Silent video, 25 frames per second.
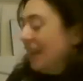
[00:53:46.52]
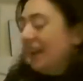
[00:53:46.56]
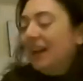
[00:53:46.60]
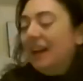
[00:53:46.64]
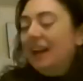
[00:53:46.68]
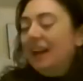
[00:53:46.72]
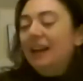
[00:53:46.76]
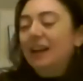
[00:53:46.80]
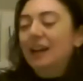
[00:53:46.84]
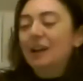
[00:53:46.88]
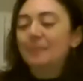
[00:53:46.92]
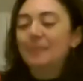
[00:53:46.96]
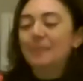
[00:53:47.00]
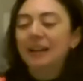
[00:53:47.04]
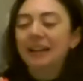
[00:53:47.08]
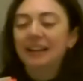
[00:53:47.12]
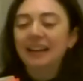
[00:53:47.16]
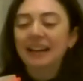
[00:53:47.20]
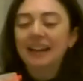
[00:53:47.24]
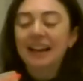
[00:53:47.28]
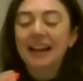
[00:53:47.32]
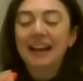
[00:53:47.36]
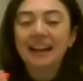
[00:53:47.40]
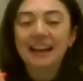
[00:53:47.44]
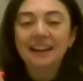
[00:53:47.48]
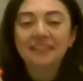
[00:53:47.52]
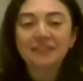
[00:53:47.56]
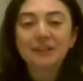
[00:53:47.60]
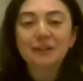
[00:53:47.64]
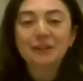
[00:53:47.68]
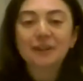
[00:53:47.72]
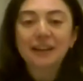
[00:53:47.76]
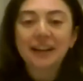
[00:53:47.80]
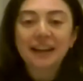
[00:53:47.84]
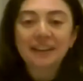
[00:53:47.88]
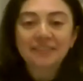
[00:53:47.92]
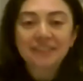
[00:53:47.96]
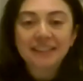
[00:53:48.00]
And I have a
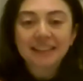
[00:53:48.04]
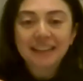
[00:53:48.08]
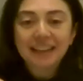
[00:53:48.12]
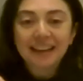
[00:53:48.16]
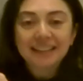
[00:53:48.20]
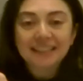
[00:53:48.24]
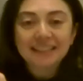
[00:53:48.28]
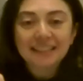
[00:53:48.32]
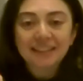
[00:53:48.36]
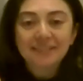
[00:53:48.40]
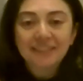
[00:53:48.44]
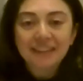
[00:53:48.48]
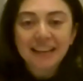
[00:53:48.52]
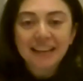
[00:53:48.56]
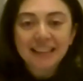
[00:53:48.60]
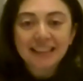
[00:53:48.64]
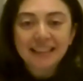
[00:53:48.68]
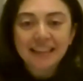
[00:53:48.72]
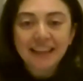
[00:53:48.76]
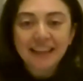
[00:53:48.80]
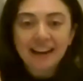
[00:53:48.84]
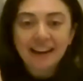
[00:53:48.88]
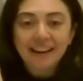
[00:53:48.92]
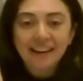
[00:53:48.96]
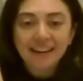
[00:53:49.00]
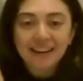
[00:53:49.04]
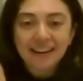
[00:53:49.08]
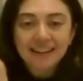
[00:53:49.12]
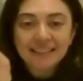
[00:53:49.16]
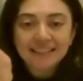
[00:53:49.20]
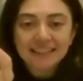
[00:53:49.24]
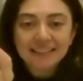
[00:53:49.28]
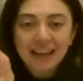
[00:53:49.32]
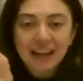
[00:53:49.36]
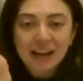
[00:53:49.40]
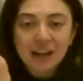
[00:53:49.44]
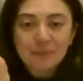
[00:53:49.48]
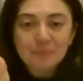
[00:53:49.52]
crafting activity there
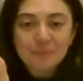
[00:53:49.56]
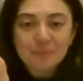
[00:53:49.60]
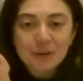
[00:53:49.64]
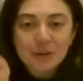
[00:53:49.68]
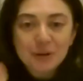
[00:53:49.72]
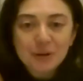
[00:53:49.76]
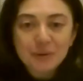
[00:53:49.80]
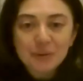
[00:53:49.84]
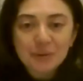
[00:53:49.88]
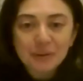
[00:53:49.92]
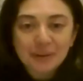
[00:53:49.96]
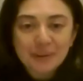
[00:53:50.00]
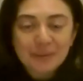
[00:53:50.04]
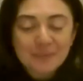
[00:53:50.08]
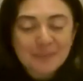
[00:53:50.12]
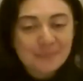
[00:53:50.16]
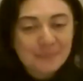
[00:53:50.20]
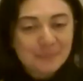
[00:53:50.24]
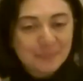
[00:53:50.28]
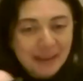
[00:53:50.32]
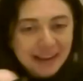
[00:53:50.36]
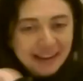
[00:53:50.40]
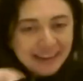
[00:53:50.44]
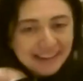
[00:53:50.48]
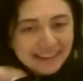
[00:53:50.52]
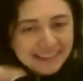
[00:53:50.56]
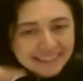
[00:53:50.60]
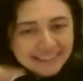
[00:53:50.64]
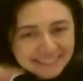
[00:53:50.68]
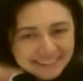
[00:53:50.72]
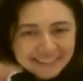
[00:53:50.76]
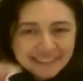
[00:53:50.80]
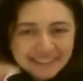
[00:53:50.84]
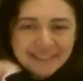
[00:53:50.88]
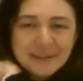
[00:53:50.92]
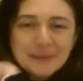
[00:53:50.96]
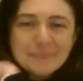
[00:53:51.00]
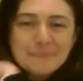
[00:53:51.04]
to help you make a
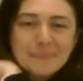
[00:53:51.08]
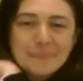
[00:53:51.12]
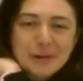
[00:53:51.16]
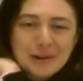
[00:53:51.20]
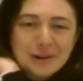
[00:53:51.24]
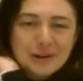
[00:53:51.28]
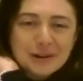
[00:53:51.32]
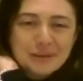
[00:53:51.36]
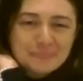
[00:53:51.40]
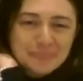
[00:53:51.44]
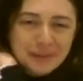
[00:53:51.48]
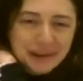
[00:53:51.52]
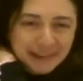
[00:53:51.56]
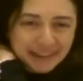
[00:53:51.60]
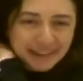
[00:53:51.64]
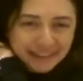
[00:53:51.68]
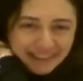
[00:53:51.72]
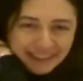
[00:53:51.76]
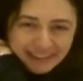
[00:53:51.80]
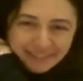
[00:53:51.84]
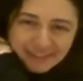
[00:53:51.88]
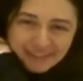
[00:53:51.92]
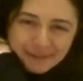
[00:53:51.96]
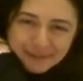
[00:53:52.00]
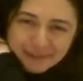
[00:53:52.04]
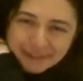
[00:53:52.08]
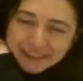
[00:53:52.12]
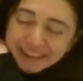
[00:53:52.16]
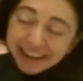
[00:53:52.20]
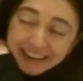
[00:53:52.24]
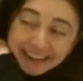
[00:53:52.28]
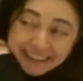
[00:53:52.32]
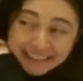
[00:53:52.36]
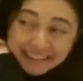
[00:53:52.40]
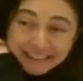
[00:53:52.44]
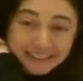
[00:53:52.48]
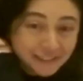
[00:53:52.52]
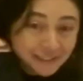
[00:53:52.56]
little bark bucket if you would like.
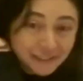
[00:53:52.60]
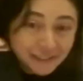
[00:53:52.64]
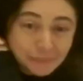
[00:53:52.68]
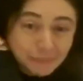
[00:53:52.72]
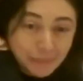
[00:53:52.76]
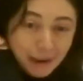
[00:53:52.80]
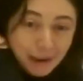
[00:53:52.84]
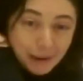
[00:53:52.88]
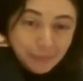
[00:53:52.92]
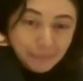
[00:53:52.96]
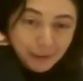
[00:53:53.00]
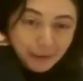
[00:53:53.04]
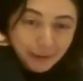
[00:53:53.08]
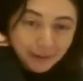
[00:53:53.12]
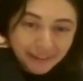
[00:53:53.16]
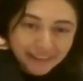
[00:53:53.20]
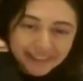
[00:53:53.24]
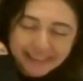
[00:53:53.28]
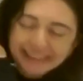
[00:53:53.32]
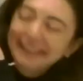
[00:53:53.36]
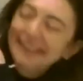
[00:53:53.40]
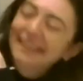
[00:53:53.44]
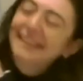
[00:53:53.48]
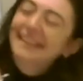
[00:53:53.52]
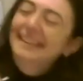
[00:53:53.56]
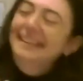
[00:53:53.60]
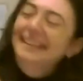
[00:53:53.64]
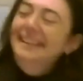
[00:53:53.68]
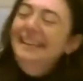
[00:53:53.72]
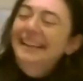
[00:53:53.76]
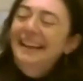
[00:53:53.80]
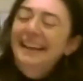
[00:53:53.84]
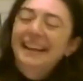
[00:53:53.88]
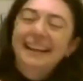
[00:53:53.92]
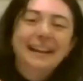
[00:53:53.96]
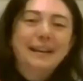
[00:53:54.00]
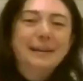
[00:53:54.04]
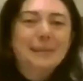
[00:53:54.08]
This is just paper,
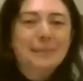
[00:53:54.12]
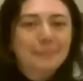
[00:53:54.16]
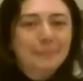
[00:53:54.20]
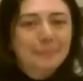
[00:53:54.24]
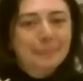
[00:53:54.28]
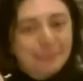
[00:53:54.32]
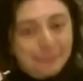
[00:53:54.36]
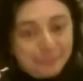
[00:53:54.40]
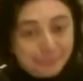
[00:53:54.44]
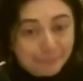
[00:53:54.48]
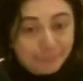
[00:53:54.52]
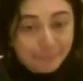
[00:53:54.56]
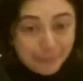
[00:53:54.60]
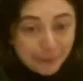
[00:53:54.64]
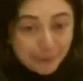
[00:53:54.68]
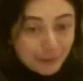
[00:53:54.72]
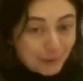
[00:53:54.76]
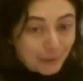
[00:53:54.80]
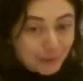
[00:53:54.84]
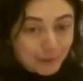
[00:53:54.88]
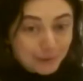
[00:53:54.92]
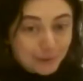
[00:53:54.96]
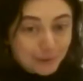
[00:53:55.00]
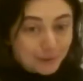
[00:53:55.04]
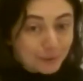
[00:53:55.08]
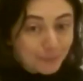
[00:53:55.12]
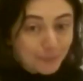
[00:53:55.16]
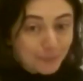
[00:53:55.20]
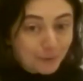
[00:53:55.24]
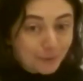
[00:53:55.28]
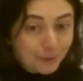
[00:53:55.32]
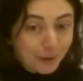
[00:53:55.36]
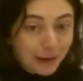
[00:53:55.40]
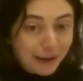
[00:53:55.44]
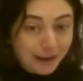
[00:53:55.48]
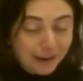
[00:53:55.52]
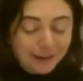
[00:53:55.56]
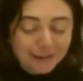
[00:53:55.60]
but you can do some
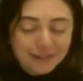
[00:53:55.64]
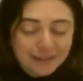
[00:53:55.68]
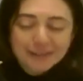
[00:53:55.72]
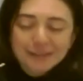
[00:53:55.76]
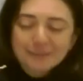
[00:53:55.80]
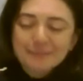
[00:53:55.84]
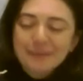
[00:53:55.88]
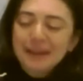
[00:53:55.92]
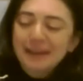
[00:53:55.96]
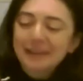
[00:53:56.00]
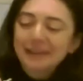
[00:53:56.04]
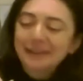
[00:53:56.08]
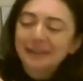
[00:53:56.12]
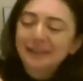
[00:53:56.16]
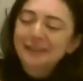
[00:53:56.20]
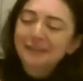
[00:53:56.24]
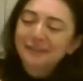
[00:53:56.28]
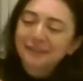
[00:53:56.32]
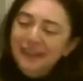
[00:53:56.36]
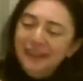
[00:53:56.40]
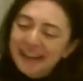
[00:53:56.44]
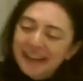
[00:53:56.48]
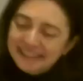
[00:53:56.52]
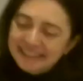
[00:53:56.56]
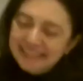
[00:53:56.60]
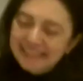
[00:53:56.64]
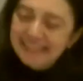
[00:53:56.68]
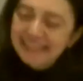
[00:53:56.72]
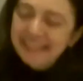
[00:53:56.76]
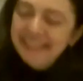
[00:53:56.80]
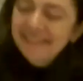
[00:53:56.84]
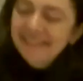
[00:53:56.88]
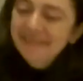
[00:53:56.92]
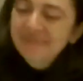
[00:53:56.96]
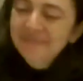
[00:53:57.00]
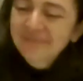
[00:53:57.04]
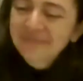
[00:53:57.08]
crayons to make it look fancy.